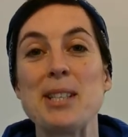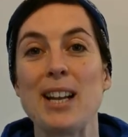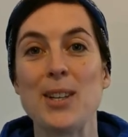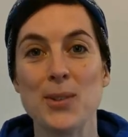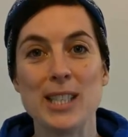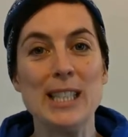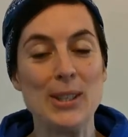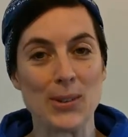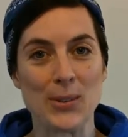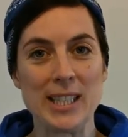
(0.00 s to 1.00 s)
Ms. Ionia
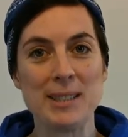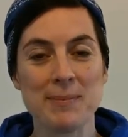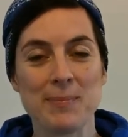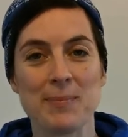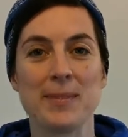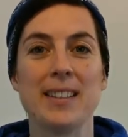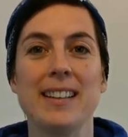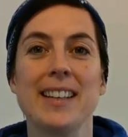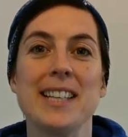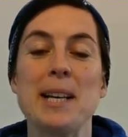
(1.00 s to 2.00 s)
Ní Chróinín.
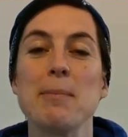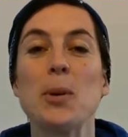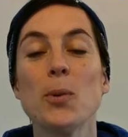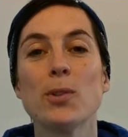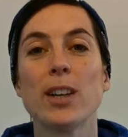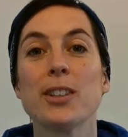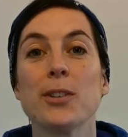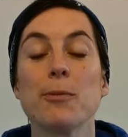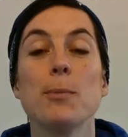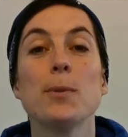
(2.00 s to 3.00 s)
I am
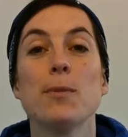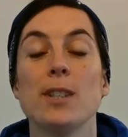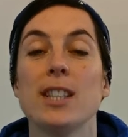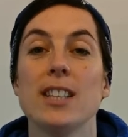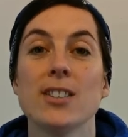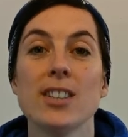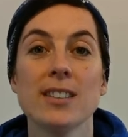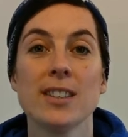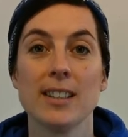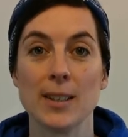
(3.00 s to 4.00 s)
co-director of Moonfish
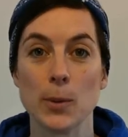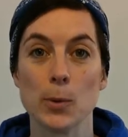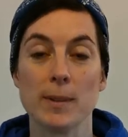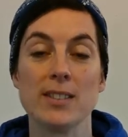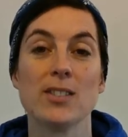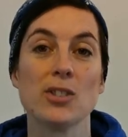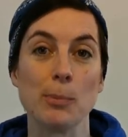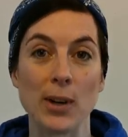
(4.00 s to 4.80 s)
Theatre along with my sister